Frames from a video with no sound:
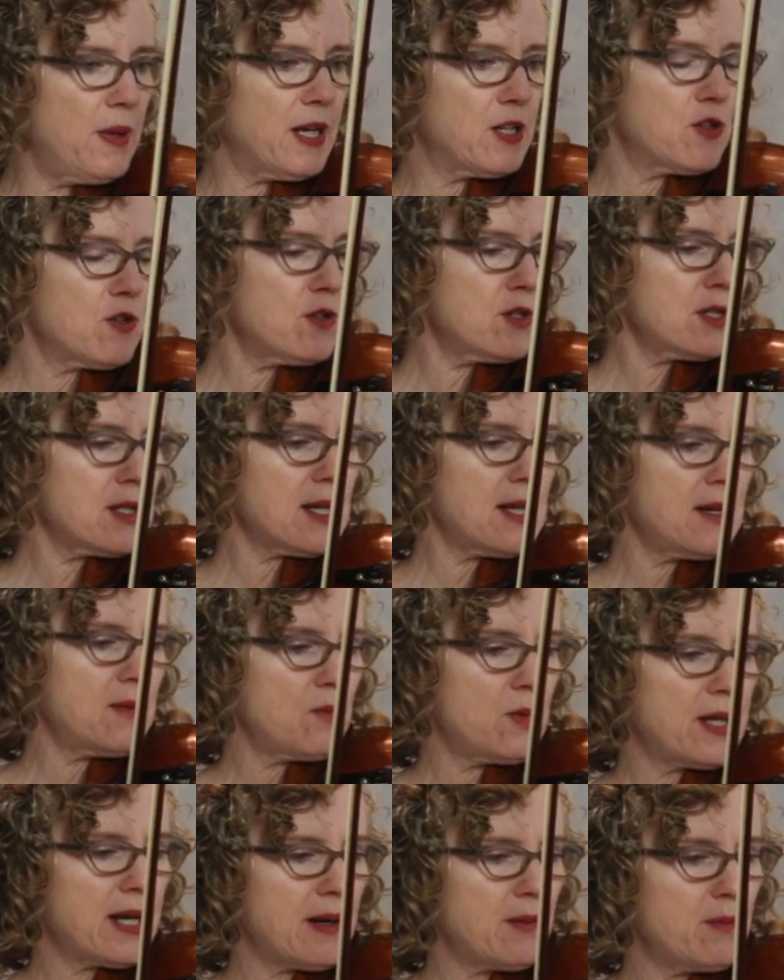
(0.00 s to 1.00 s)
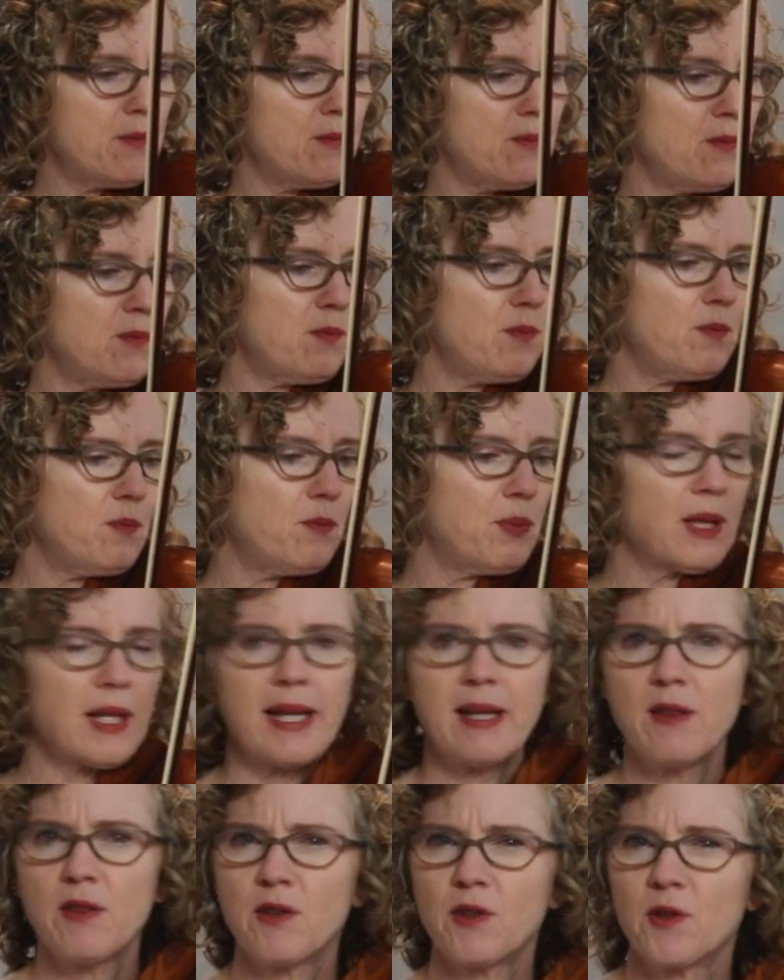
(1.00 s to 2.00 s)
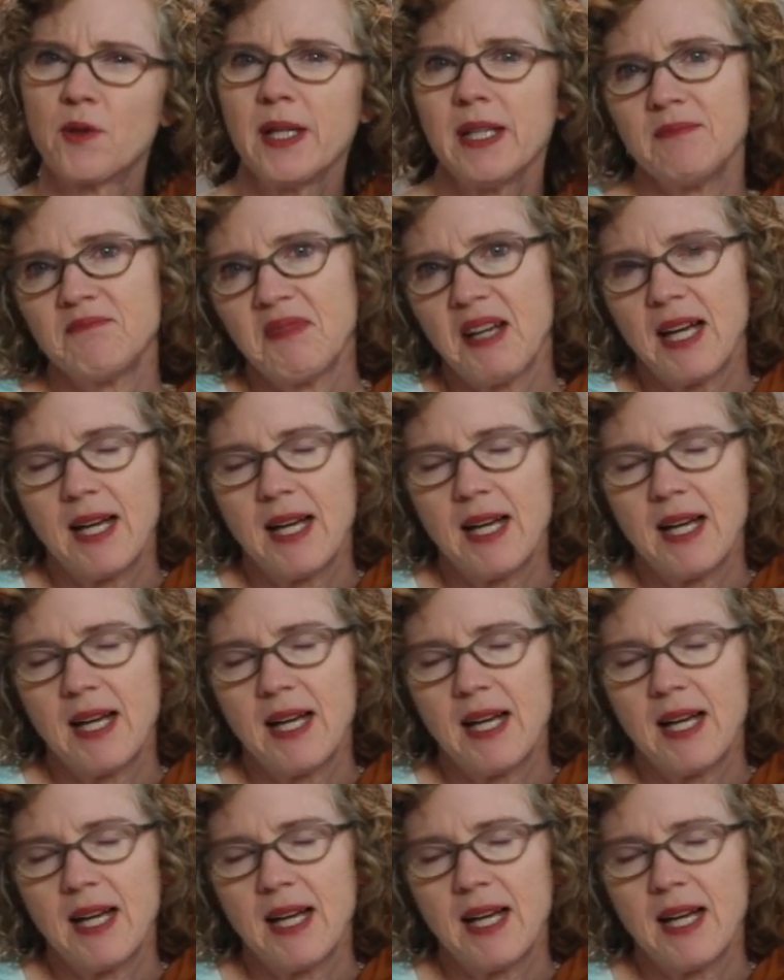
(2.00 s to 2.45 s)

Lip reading: measures when I played through it.